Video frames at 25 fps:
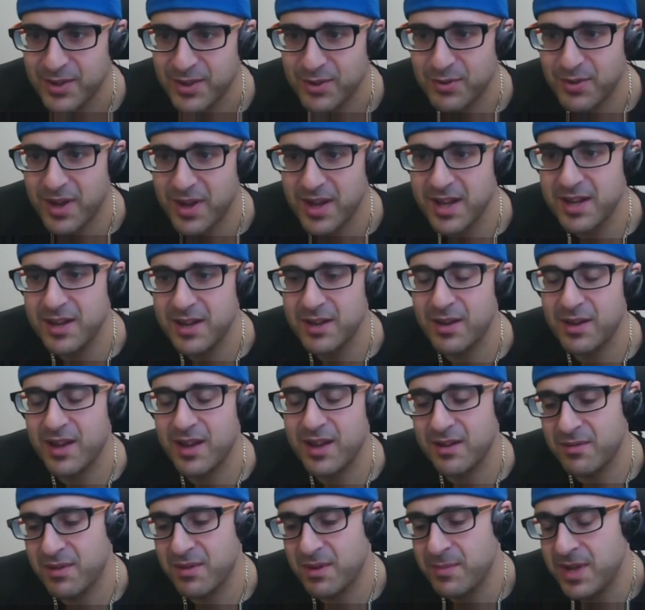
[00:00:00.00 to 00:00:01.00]
Right.
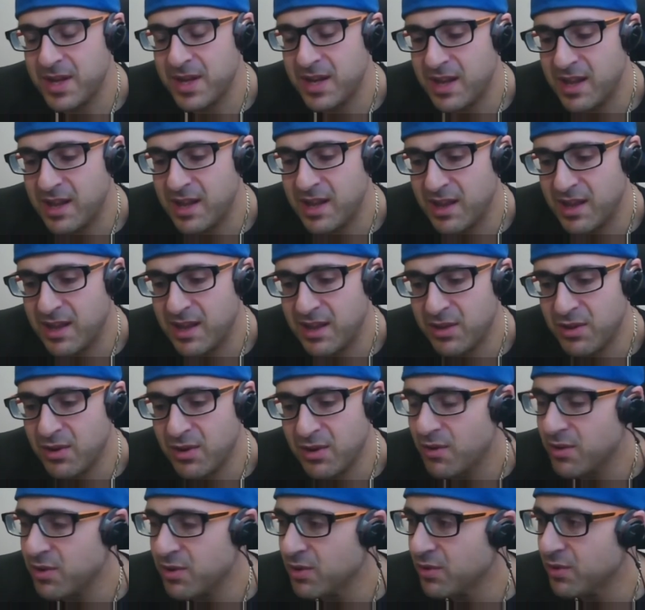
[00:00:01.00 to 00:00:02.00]
I mean,
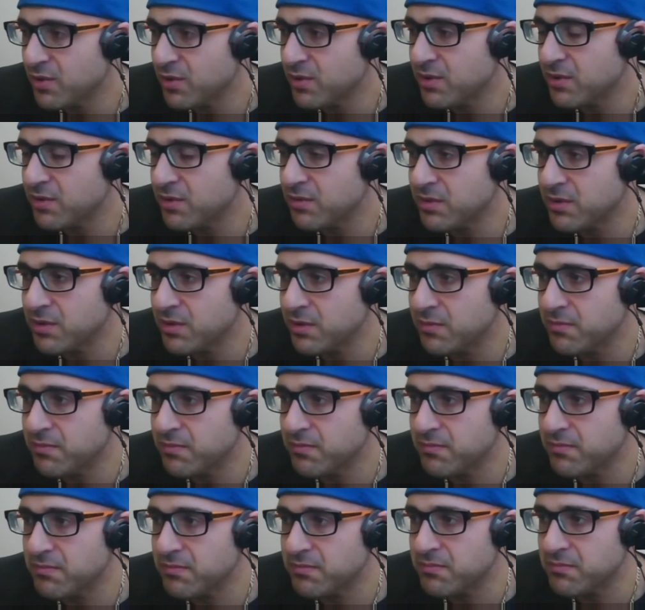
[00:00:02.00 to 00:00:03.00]
you'd
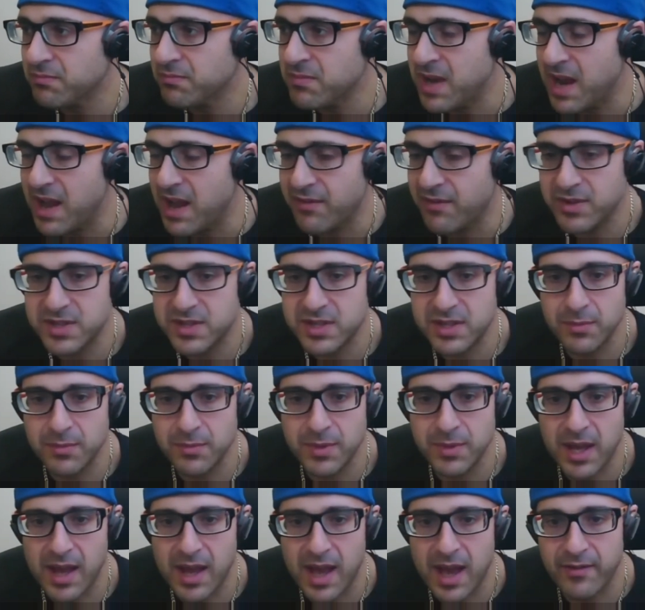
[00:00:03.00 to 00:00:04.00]
never see
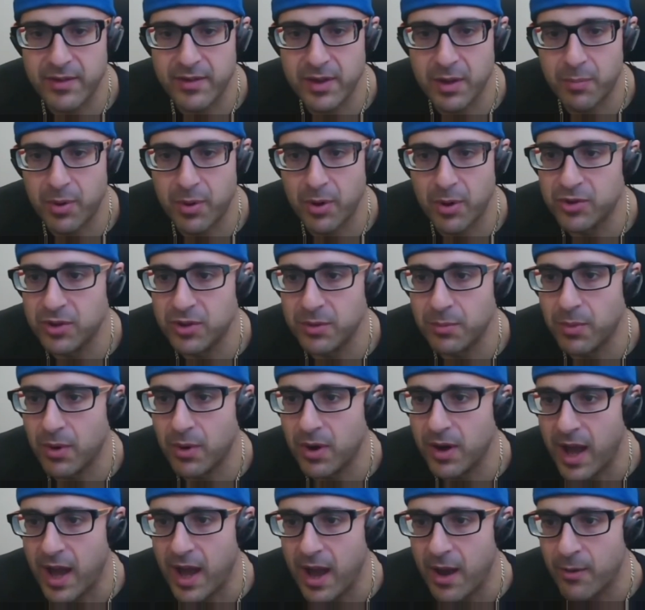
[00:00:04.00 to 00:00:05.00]
me having a protein bar
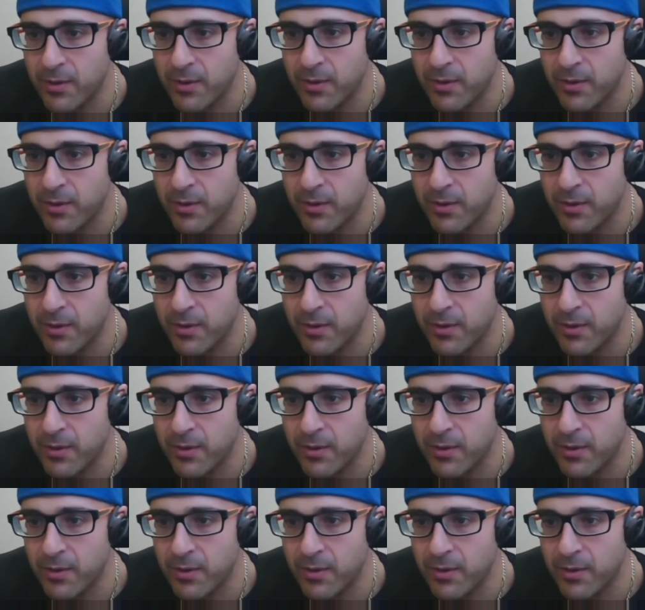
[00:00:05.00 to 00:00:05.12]
now,